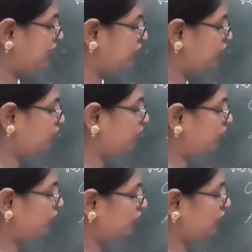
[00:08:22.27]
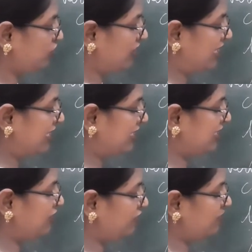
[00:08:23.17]
So,
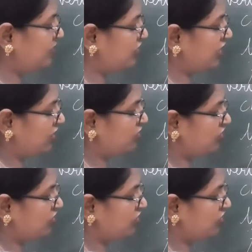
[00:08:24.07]
IE will be changed